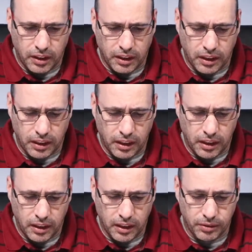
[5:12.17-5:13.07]
okay,
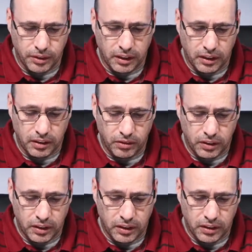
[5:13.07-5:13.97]
I have another
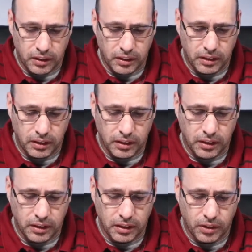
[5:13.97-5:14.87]
one. This
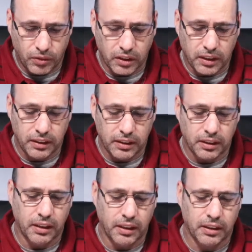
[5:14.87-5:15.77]
is walking
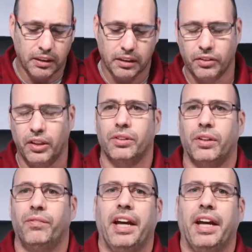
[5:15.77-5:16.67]
sticks
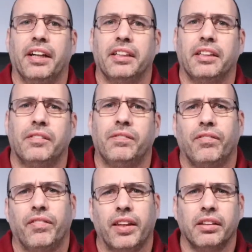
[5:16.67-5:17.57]
travel bag.
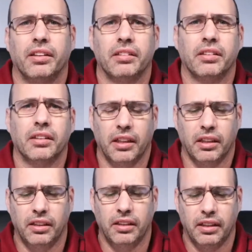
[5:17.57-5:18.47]

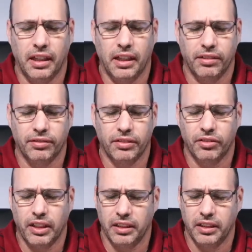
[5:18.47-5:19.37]
I have
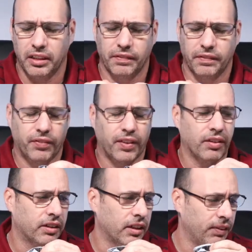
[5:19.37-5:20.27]
no idea
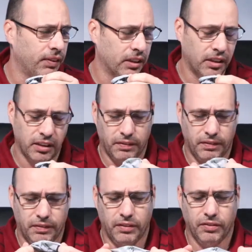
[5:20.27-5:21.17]
what I meant
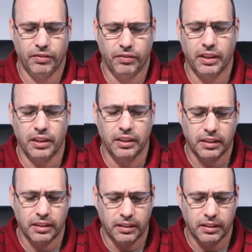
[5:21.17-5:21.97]
with it.